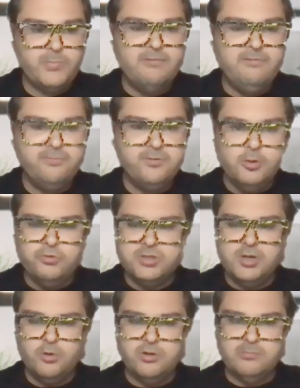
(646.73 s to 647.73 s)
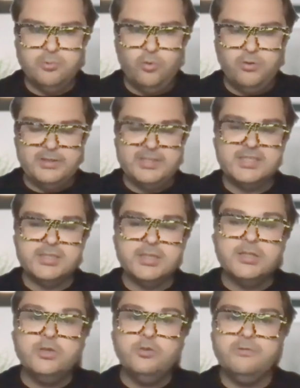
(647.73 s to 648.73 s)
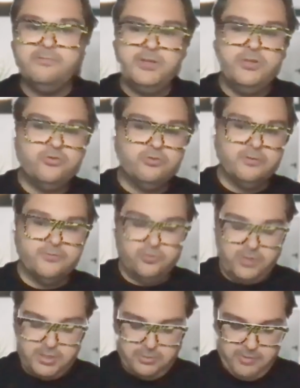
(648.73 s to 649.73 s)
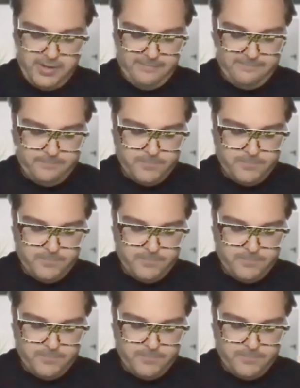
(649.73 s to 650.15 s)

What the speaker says: Flows, though, are important. This is a new feature of TrustGraph.